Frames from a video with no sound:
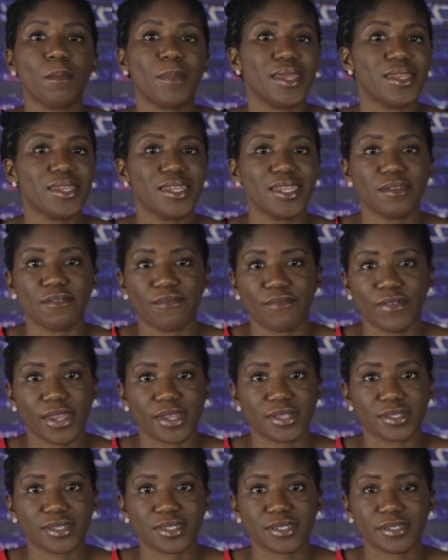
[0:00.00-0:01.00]
many
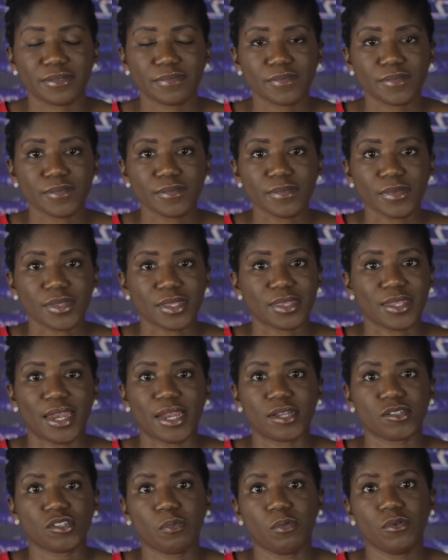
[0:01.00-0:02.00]
events that
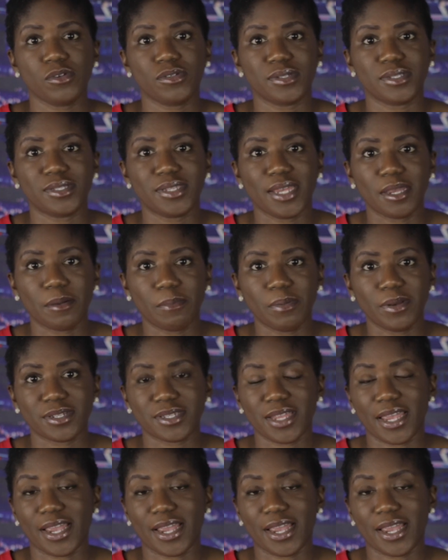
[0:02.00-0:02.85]
are supposed to take place.